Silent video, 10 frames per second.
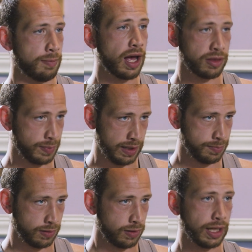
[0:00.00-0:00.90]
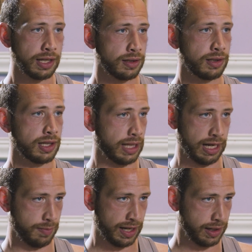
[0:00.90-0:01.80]
well by other people in
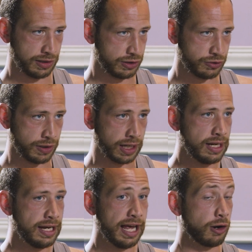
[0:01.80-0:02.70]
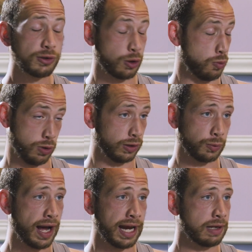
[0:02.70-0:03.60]
the Atlanta pet industry and also
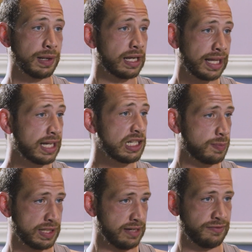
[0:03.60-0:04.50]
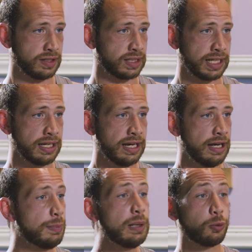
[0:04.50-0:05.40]
worldwide. But Atlanta
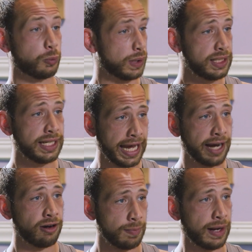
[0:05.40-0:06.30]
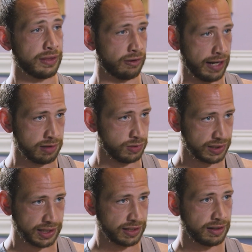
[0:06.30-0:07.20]
specifically, people really care about their
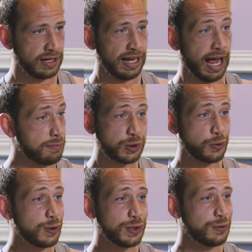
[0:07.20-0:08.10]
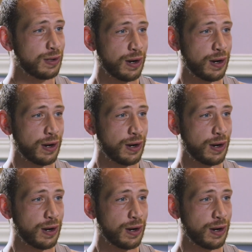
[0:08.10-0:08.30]
animals here. I'm sure